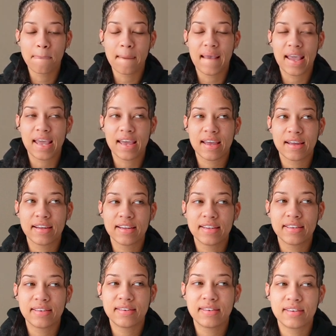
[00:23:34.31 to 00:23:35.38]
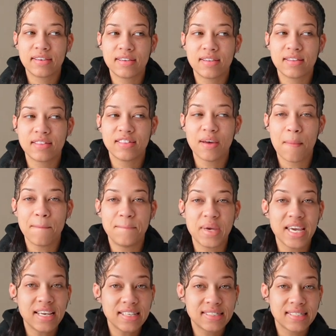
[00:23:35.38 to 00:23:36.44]
and the
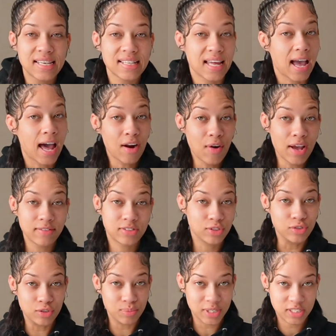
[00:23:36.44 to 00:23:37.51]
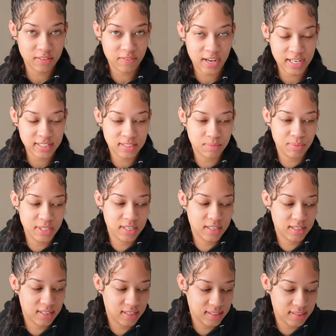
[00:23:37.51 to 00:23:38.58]
biggest thing like I don't have too too much advice
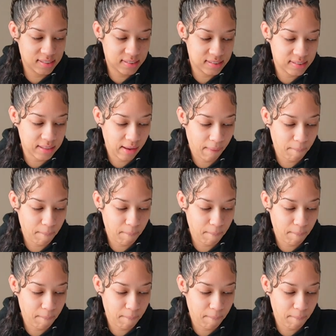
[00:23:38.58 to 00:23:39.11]
because